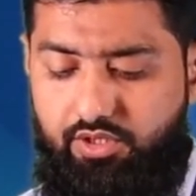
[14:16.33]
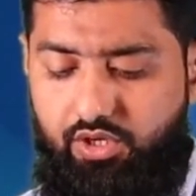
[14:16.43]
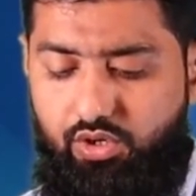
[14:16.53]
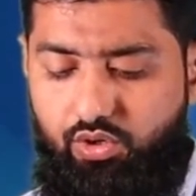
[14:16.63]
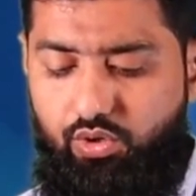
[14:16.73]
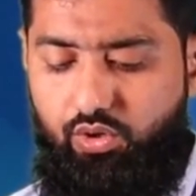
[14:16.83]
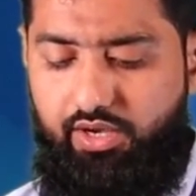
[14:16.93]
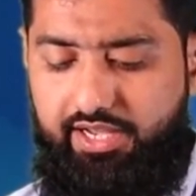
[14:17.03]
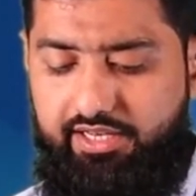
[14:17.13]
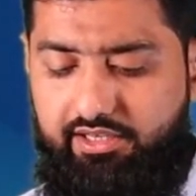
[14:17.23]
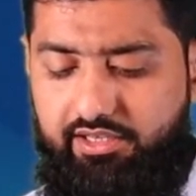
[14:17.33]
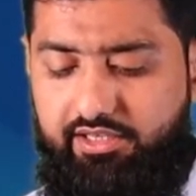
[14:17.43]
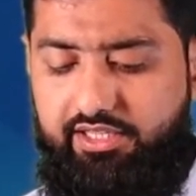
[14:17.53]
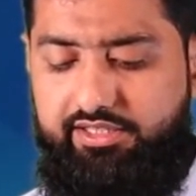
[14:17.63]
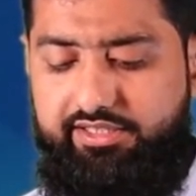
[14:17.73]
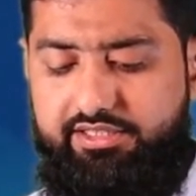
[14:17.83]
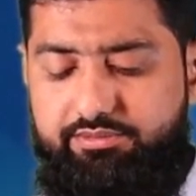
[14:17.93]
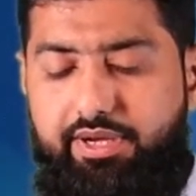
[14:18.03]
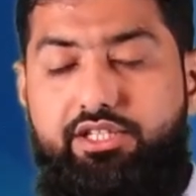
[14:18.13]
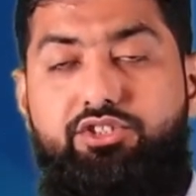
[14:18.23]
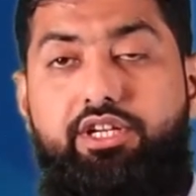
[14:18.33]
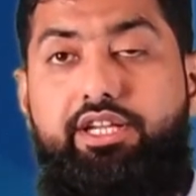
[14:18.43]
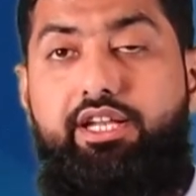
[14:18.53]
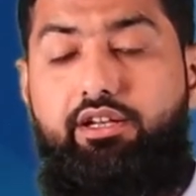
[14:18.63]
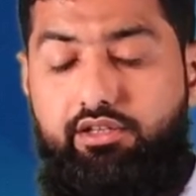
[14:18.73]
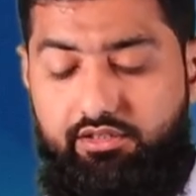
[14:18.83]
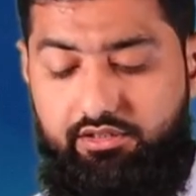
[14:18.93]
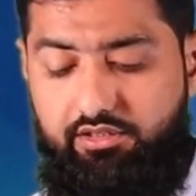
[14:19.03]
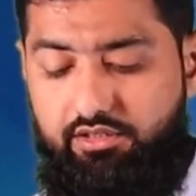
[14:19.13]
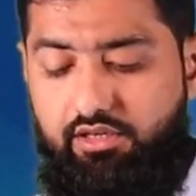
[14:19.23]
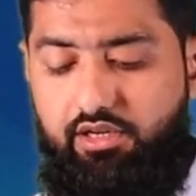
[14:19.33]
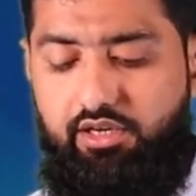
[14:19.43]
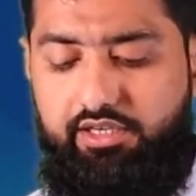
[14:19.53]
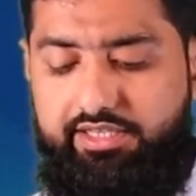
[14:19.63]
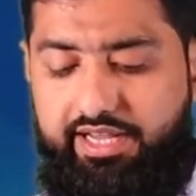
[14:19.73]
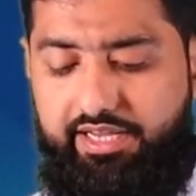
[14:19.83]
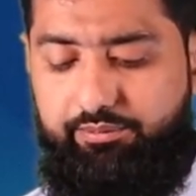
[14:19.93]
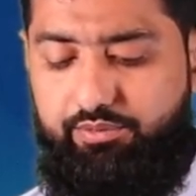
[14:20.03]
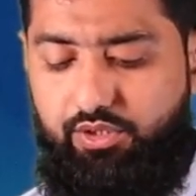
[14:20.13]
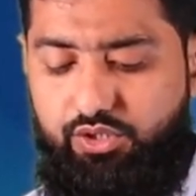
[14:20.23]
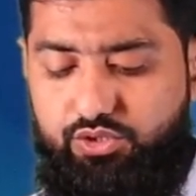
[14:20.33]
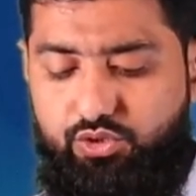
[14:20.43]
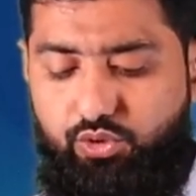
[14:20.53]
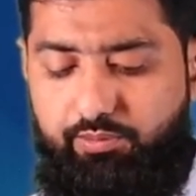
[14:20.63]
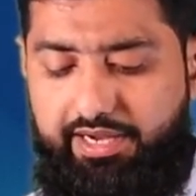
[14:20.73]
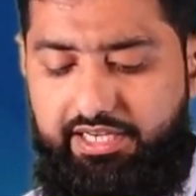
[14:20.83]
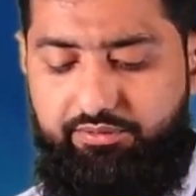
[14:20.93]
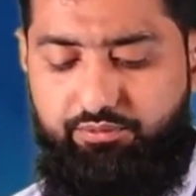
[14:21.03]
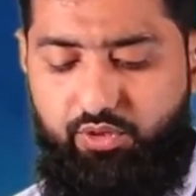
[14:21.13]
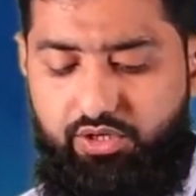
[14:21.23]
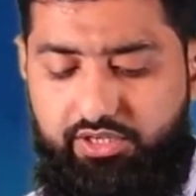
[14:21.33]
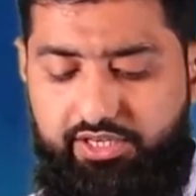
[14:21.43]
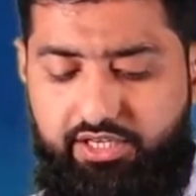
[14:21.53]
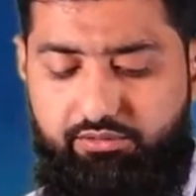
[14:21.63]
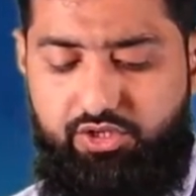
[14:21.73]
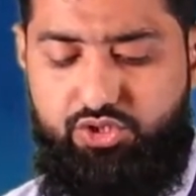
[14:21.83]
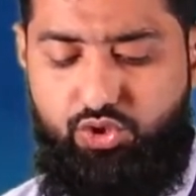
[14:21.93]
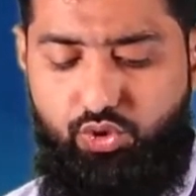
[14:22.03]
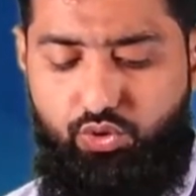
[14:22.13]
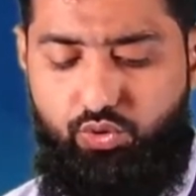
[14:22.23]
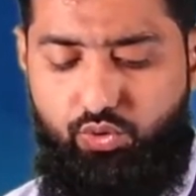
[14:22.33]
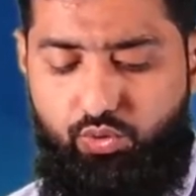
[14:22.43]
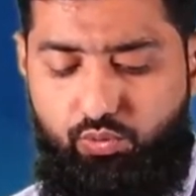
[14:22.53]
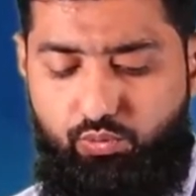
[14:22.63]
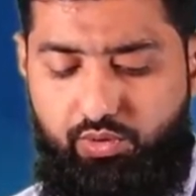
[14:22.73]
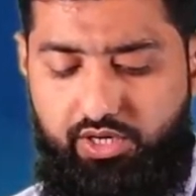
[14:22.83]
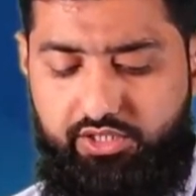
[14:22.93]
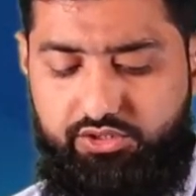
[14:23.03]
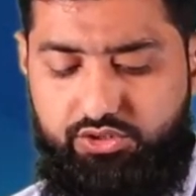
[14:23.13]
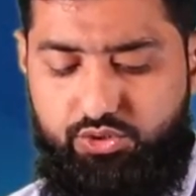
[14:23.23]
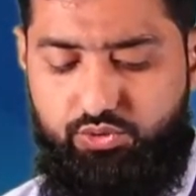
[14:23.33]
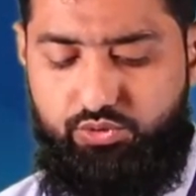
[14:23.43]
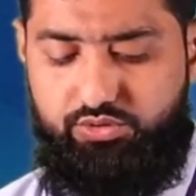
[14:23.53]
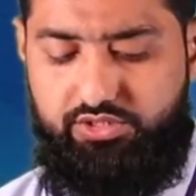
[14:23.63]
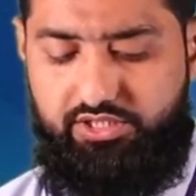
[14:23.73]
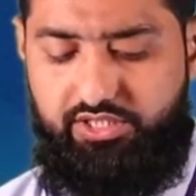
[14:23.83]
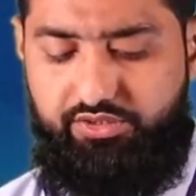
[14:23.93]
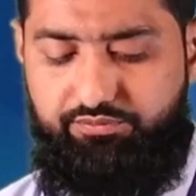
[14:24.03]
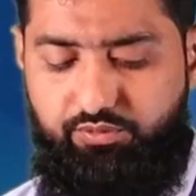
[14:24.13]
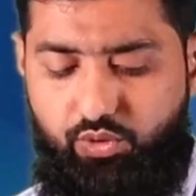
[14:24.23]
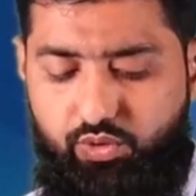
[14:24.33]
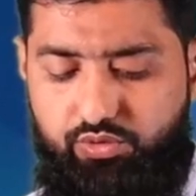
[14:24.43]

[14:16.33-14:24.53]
OL, nothing is mentioned in type. So by default it will show 1, 2, 3, 4.